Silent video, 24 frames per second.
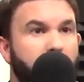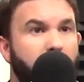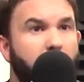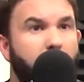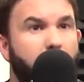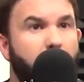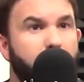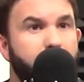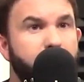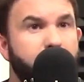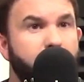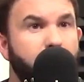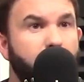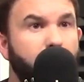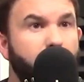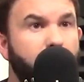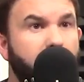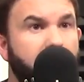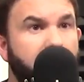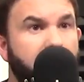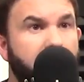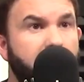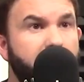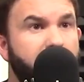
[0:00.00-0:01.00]

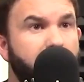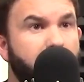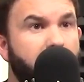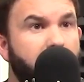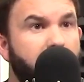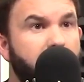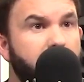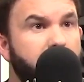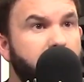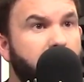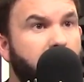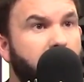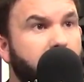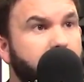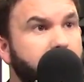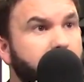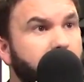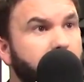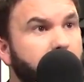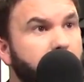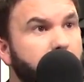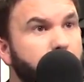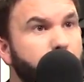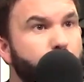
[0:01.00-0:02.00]
Absolutely. If the manager had
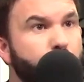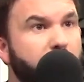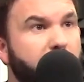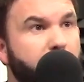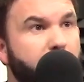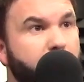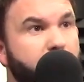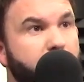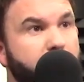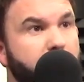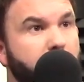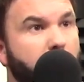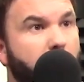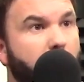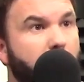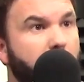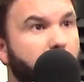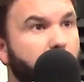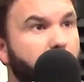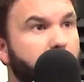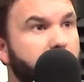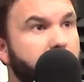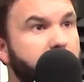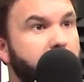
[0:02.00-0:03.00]
a dream
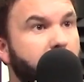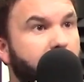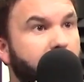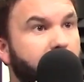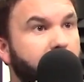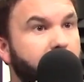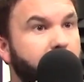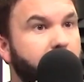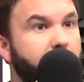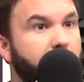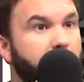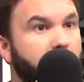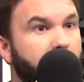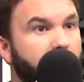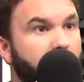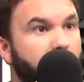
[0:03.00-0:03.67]
scenario in his head,